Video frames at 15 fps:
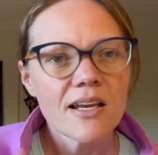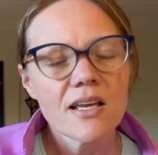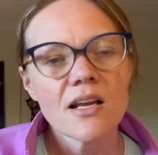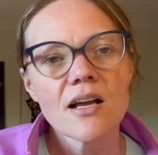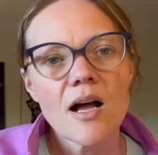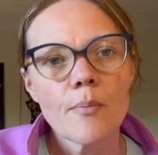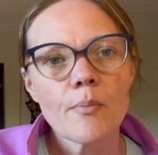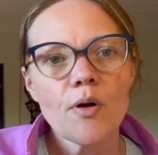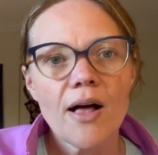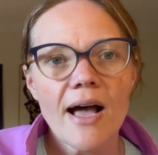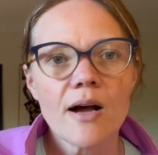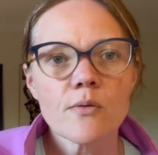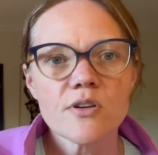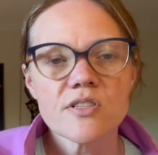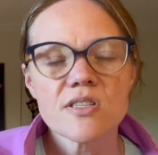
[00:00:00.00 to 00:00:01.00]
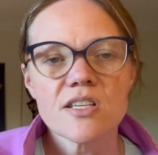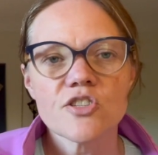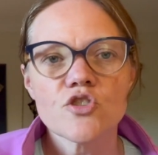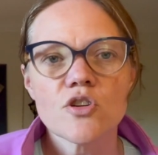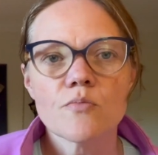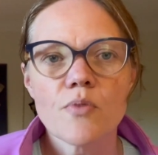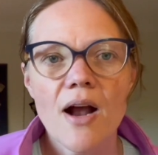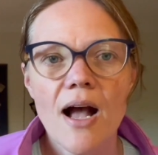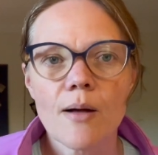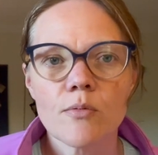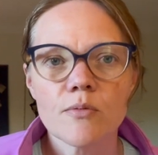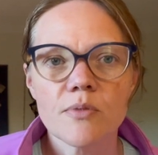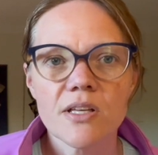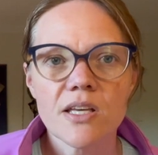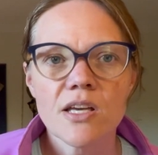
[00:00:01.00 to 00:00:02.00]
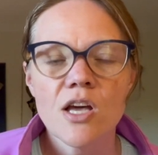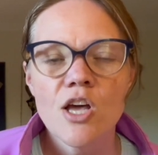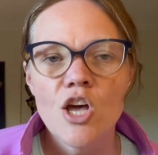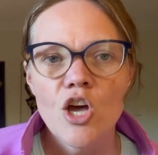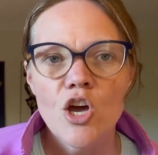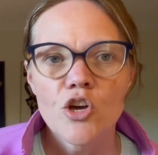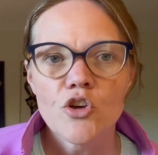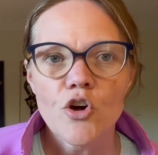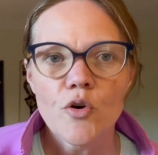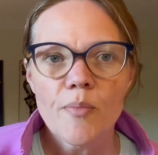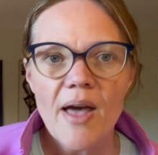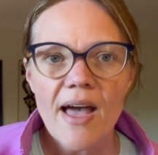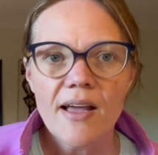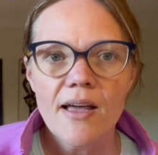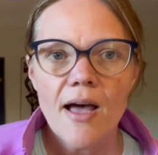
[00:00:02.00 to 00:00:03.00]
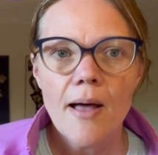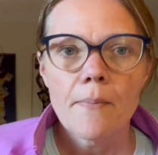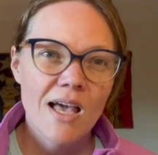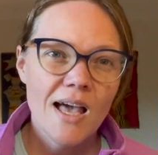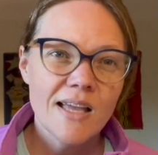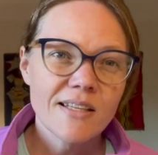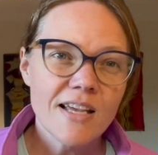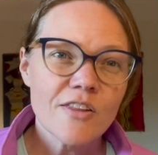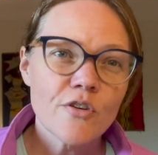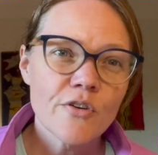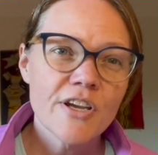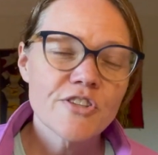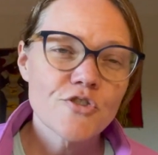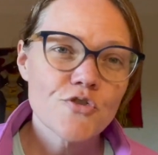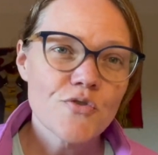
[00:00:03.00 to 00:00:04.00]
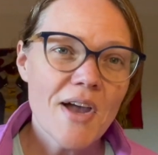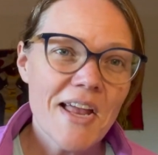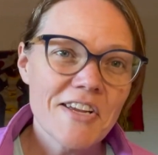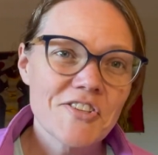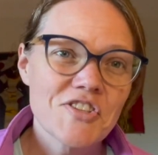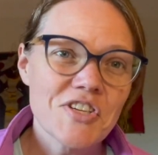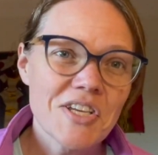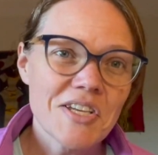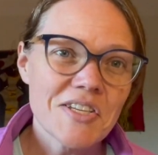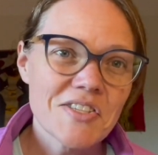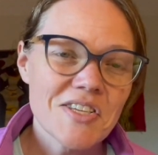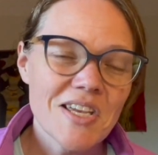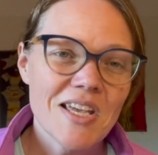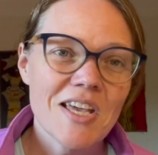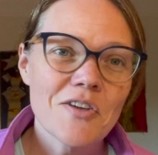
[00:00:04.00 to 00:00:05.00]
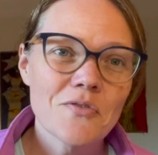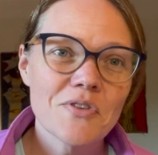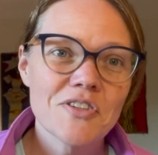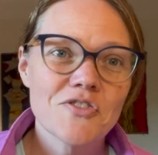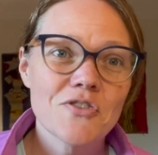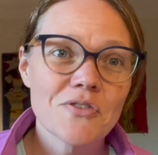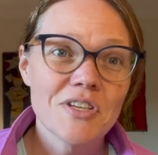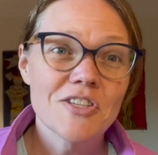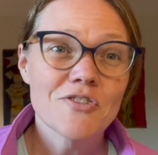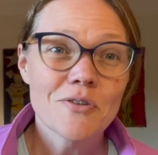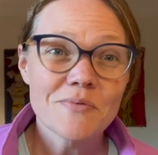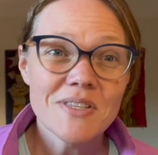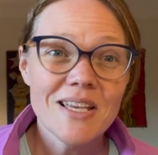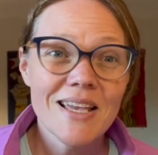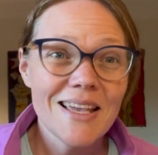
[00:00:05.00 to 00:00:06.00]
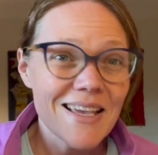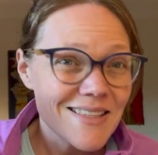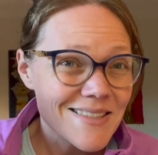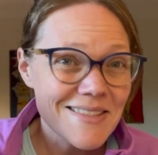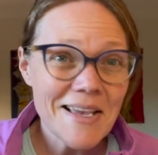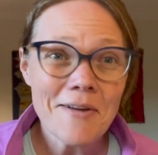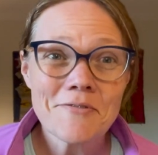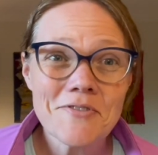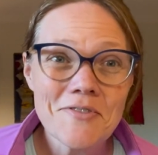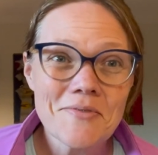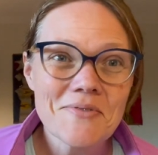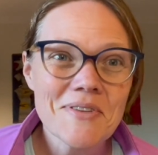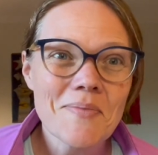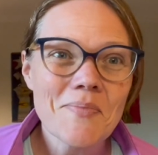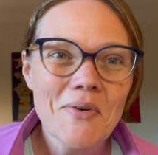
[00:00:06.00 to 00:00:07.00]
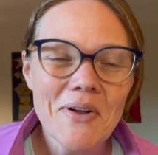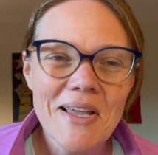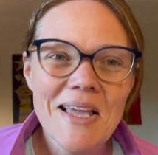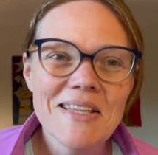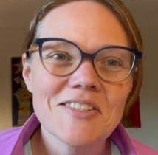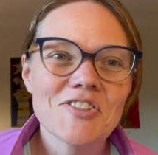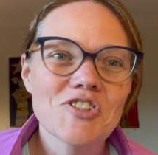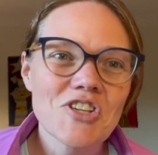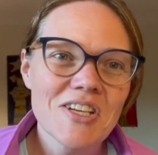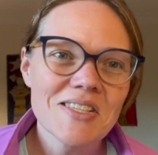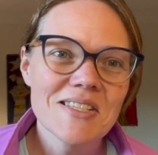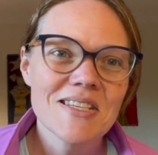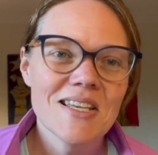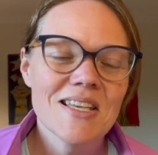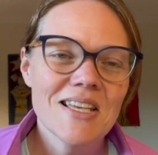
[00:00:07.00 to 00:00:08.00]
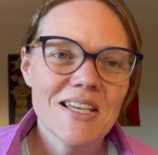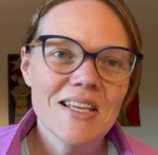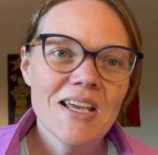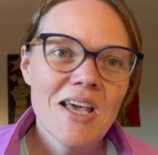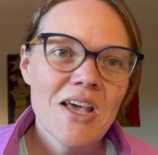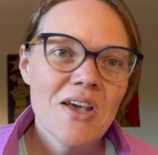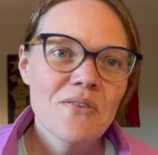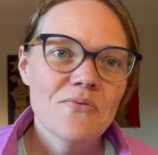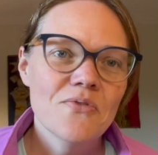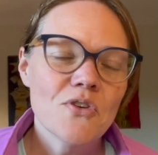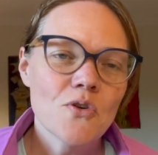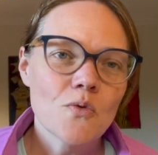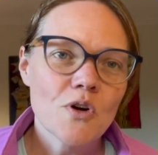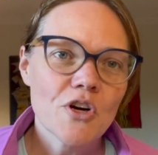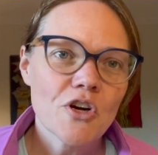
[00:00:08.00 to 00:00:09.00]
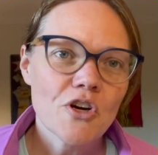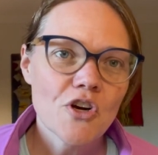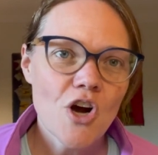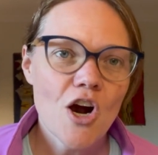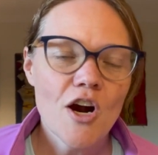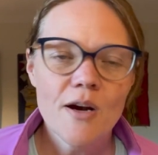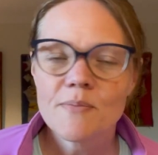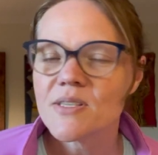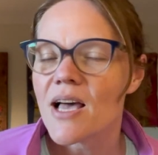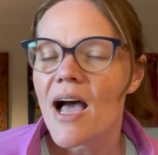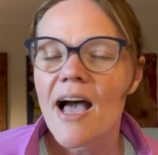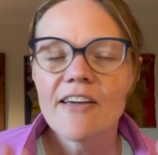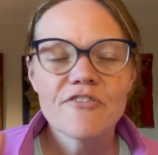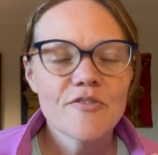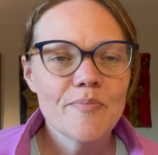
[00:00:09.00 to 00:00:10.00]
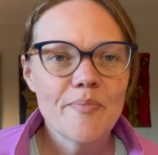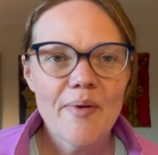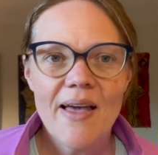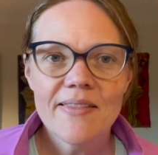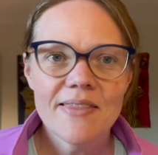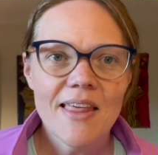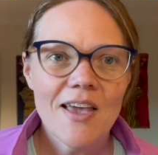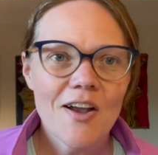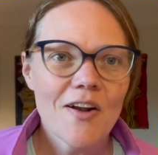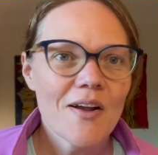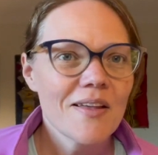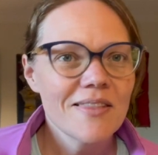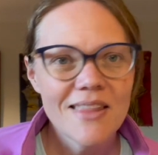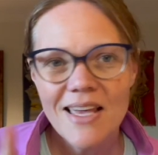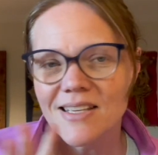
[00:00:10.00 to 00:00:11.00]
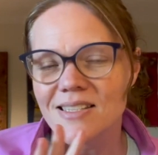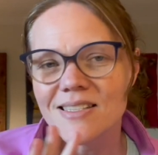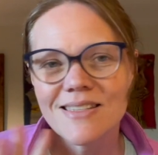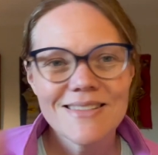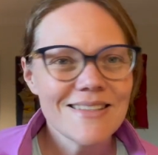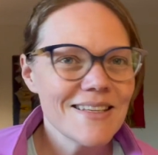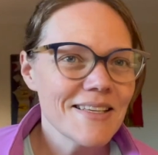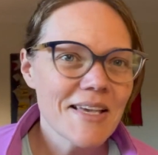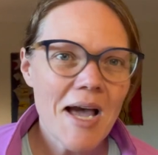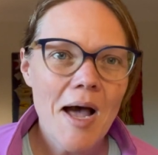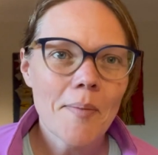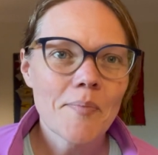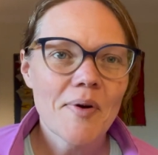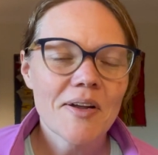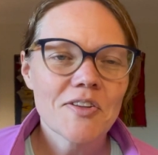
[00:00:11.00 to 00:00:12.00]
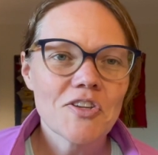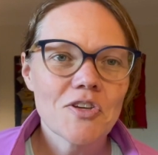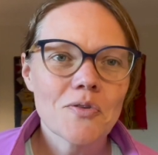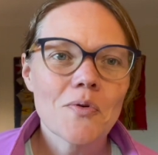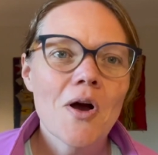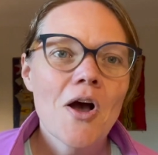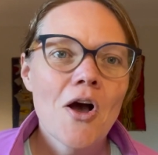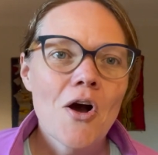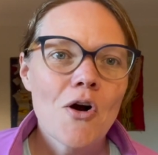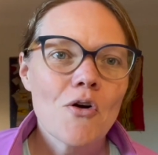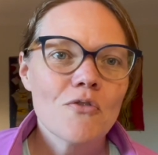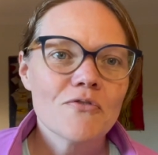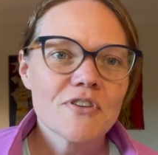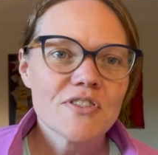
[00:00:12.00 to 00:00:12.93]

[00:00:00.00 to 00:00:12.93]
In a couple hours, they should probably go back up. Another great strategy to increase your ketones, it sounds so simple, it's just to eat fewer carbs. I've been there. They sneak up on you over